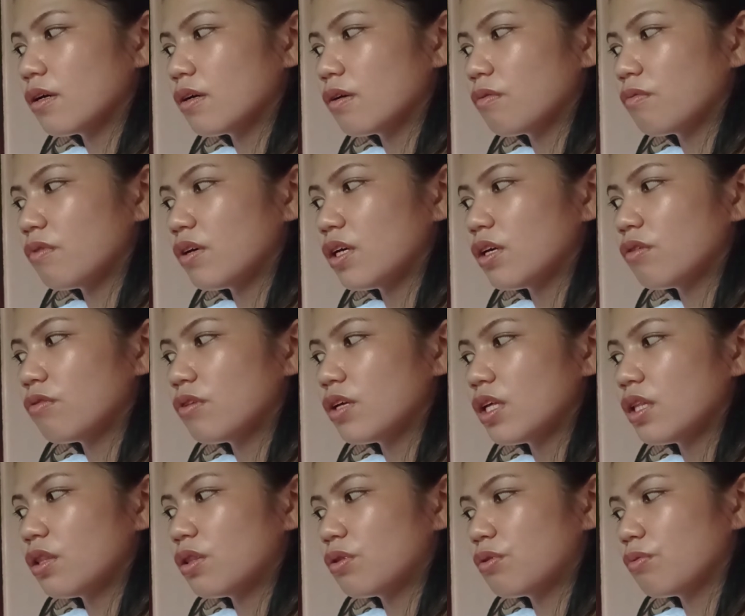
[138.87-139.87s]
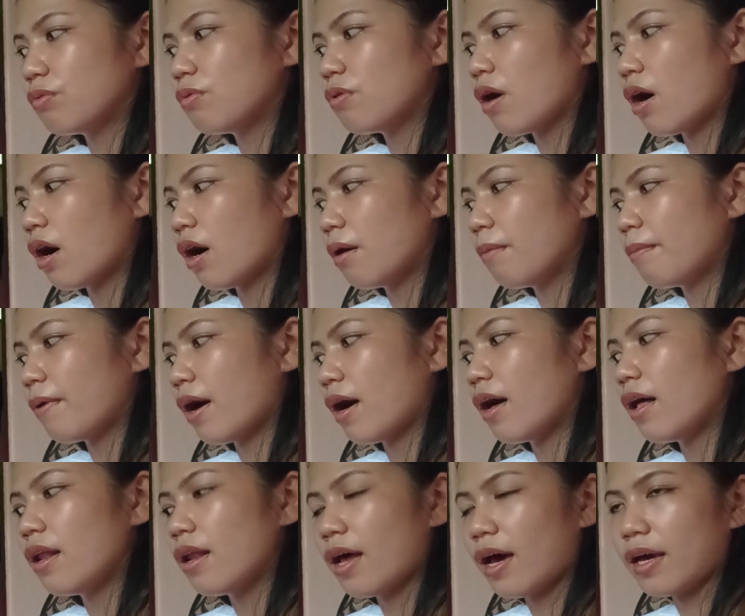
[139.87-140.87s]
you need to have
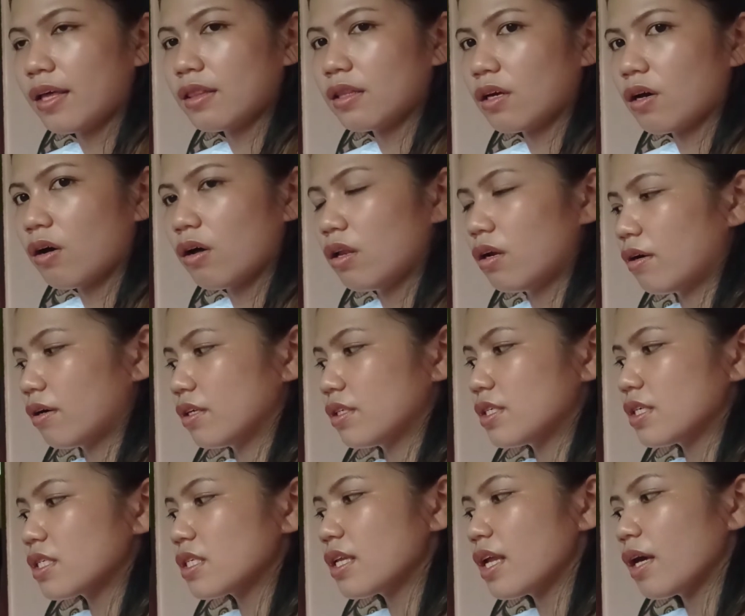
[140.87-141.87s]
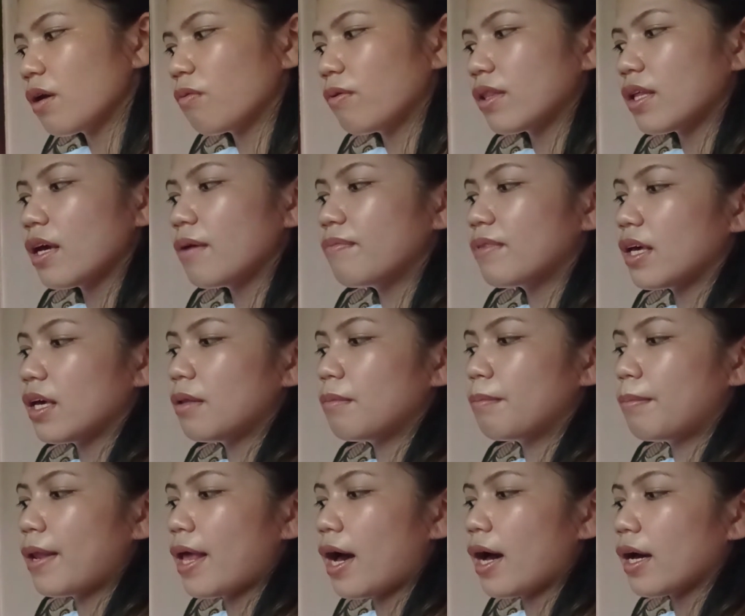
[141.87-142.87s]
a light color. Just like what I
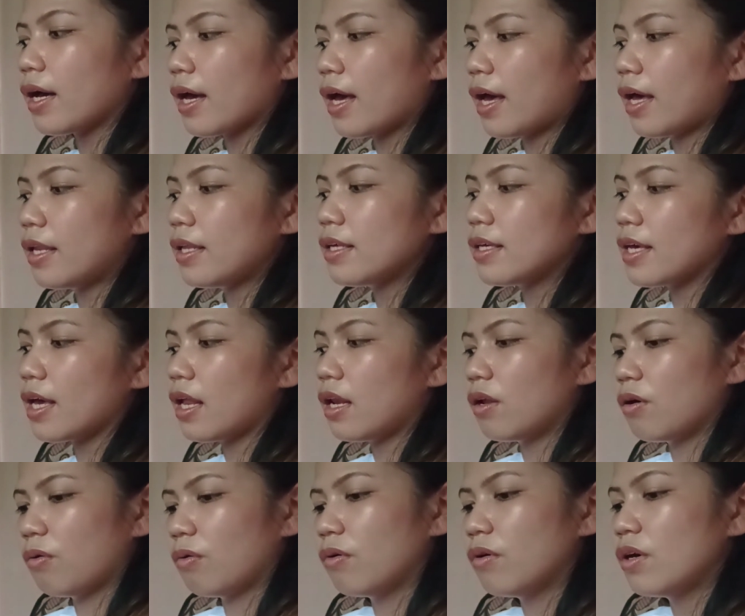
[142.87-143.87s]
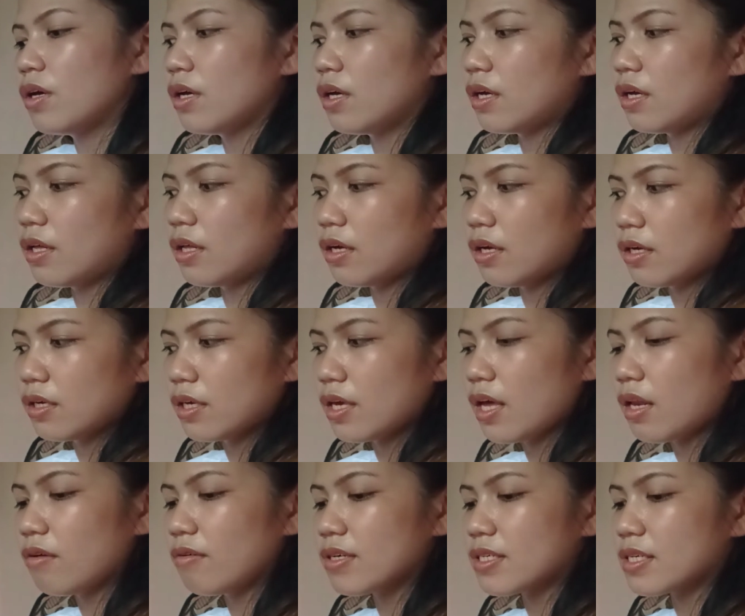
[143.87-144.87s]
did, black and yellow.
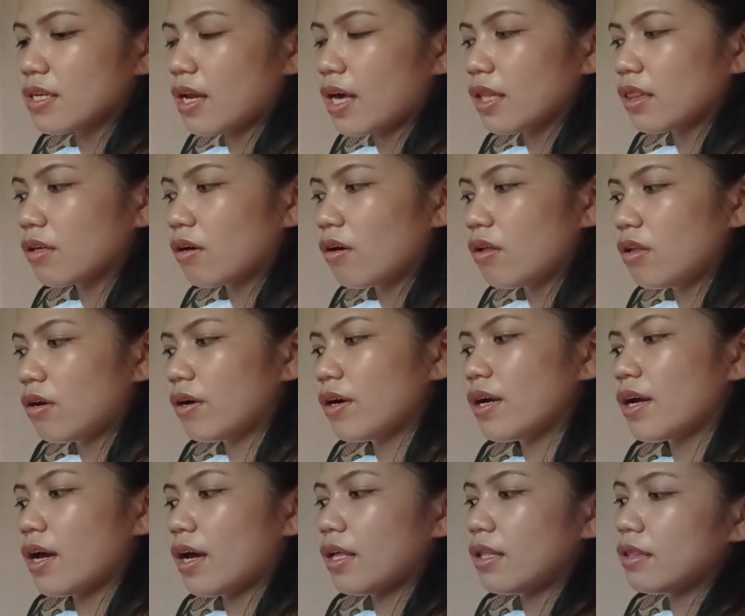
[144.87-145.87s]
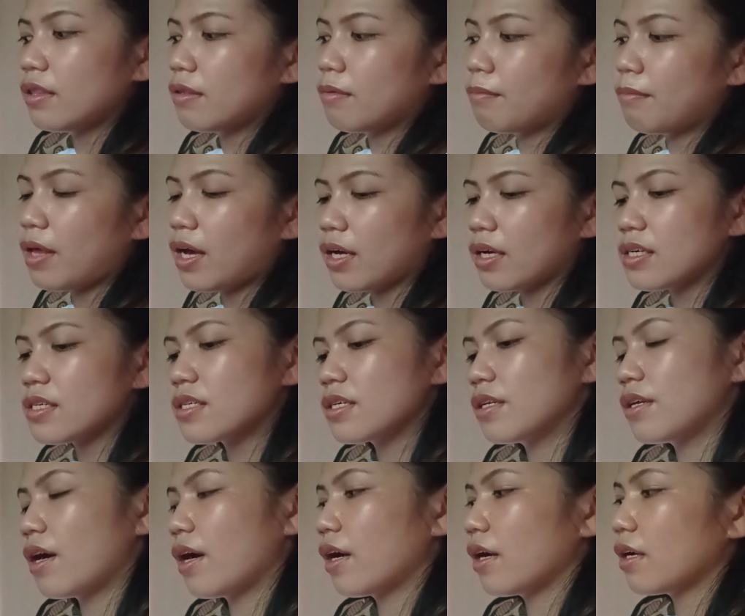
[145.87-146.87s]
Yellow is the light color and black is the
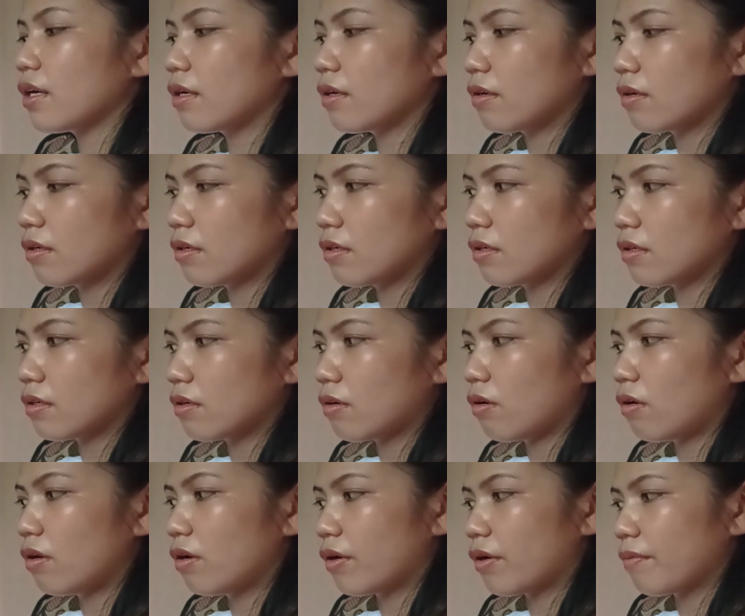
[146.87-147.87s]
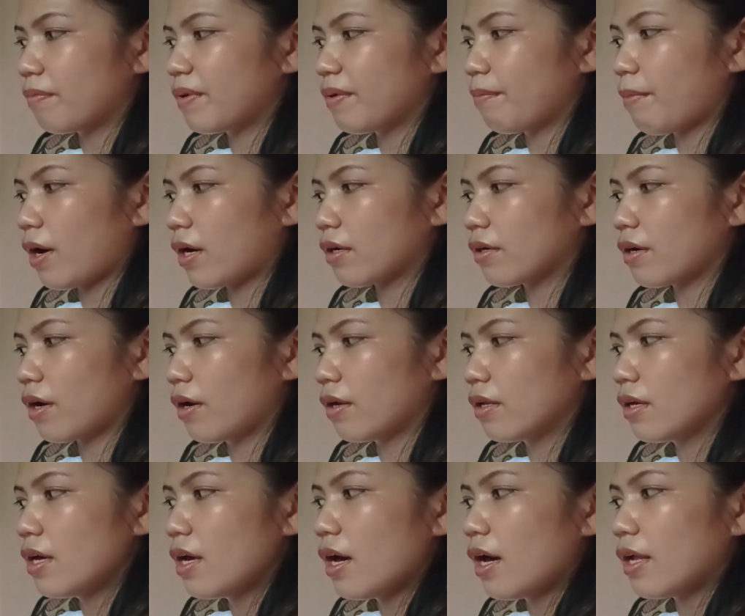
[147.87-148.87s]
dark color of the background.
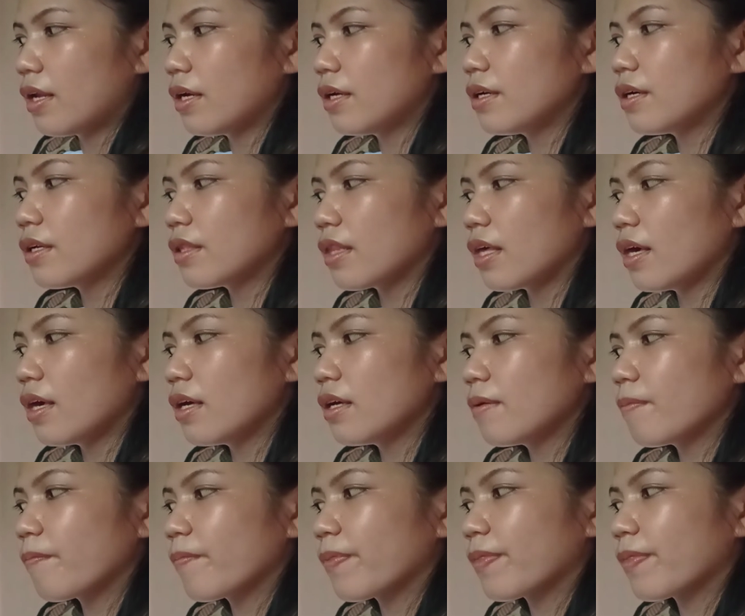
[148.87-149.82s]
Another thing,